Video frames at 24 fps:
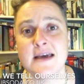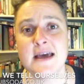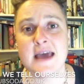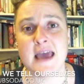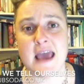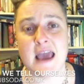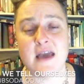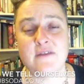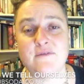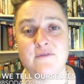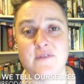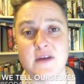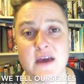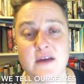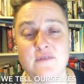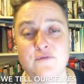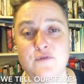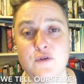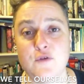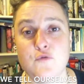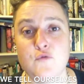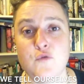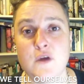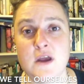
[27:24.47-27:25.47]
If
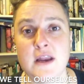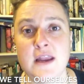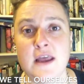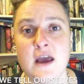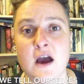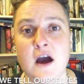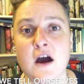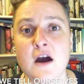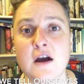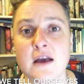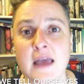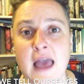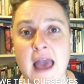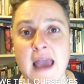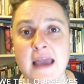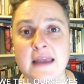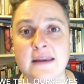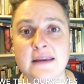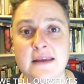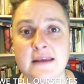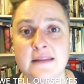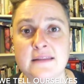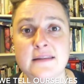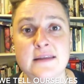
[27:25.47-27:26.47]
you really are
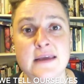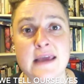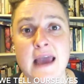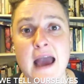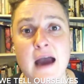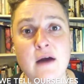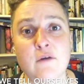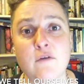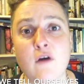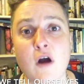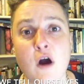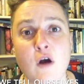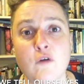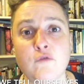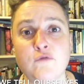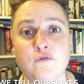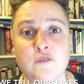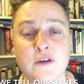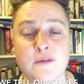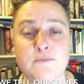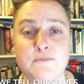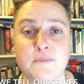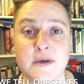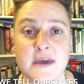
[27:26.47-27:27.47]
caning the
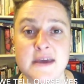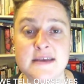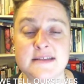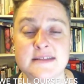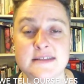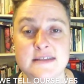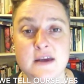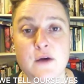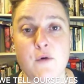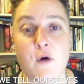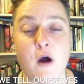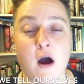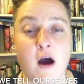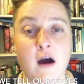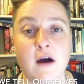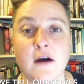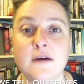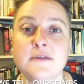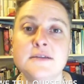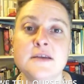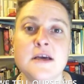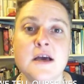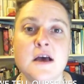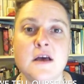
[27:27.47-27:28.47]
alcohol-free beers so hard